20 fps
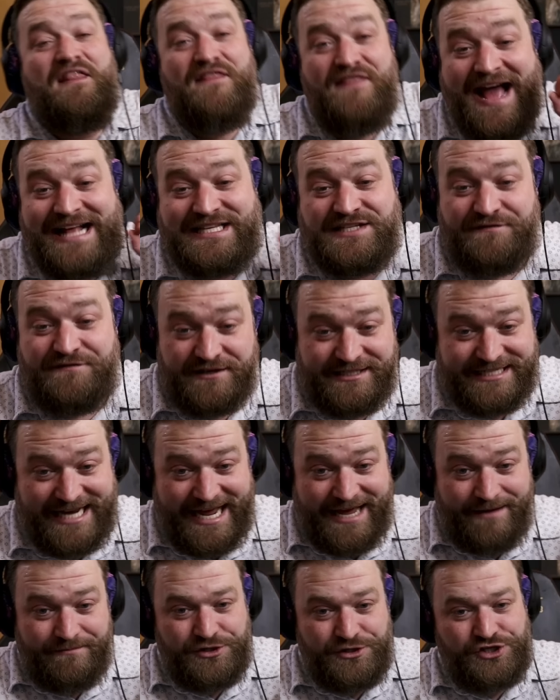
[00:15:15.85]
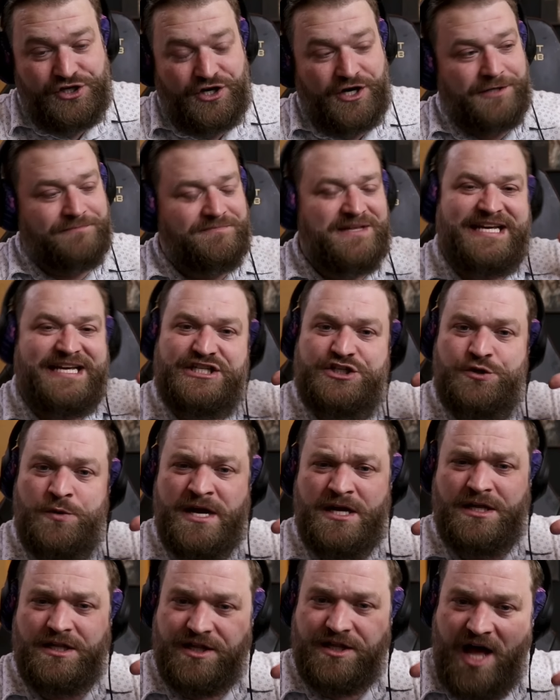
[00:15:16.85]
That's for damn sure. He's
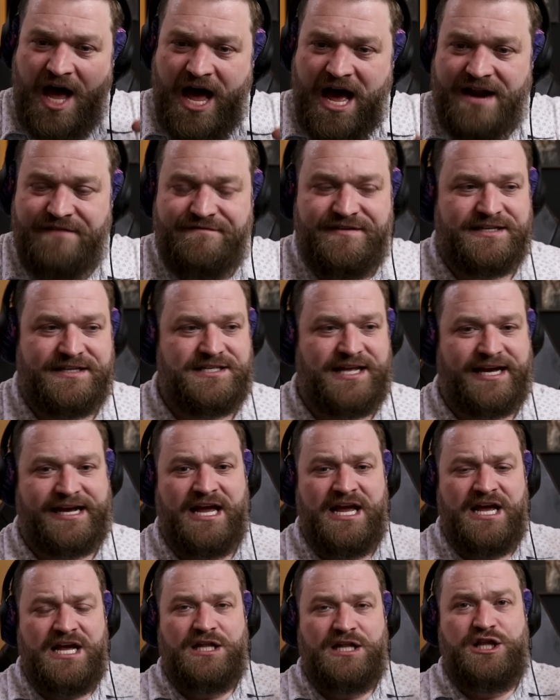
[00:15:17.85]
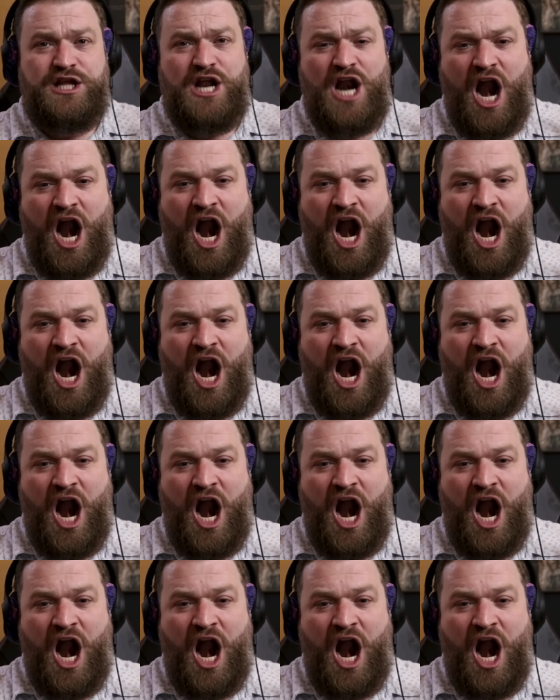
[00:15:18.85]
doing a lot of this, like, no,